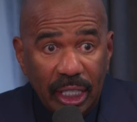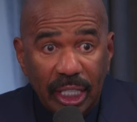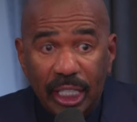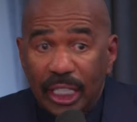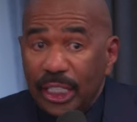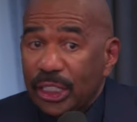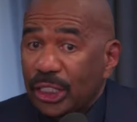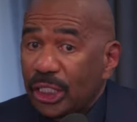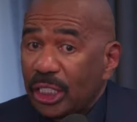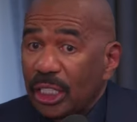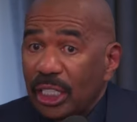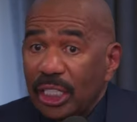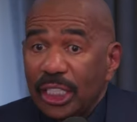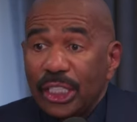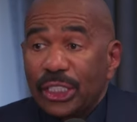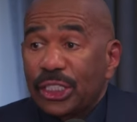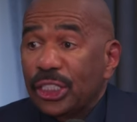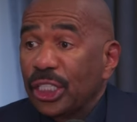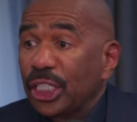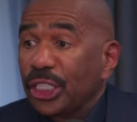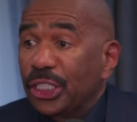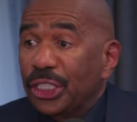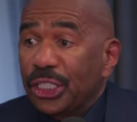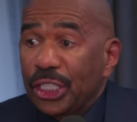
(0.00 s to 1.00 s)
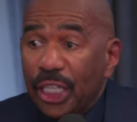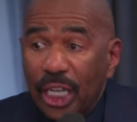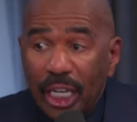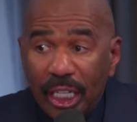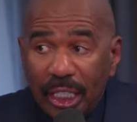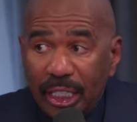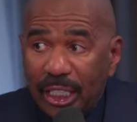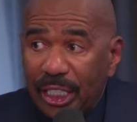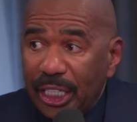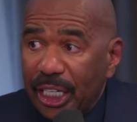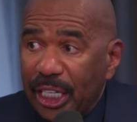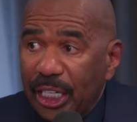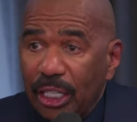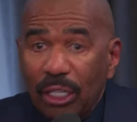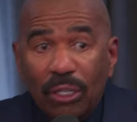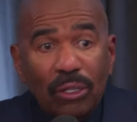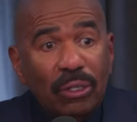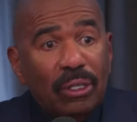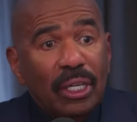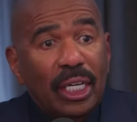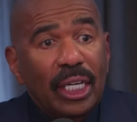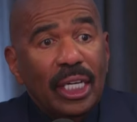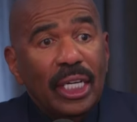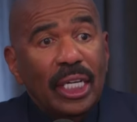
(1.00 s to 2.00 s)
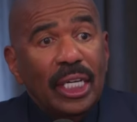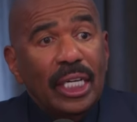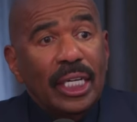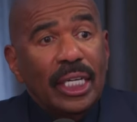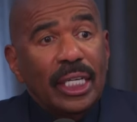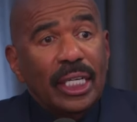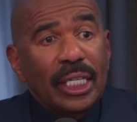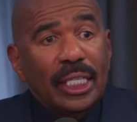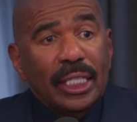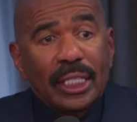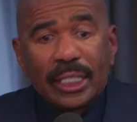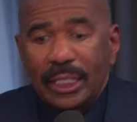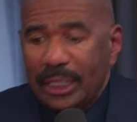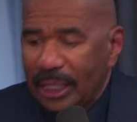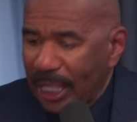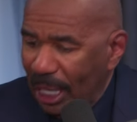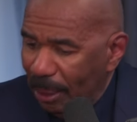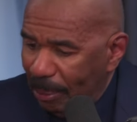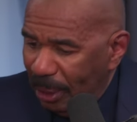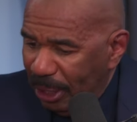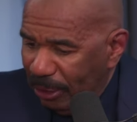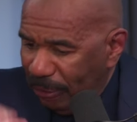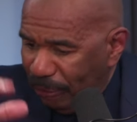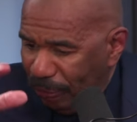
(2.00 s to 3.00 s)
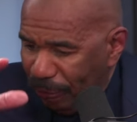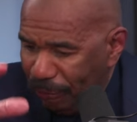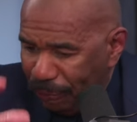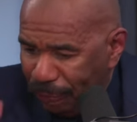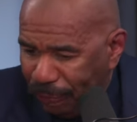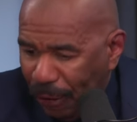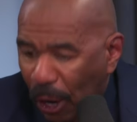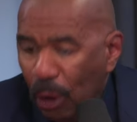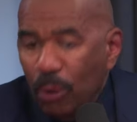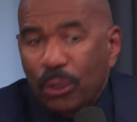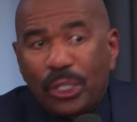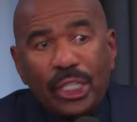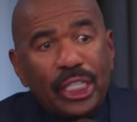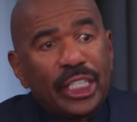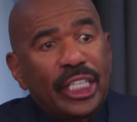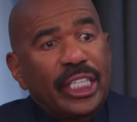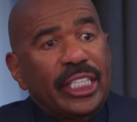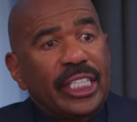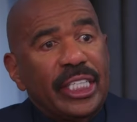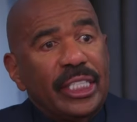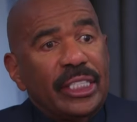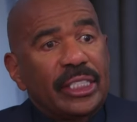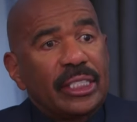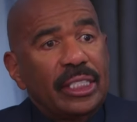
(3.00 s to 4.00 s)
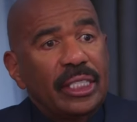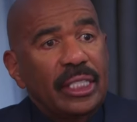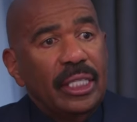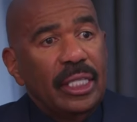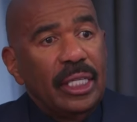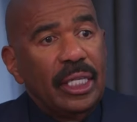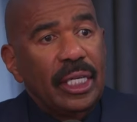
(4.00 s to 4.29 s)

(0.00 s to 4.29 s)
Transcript: It's it's a done deal. Damn it, four cookies.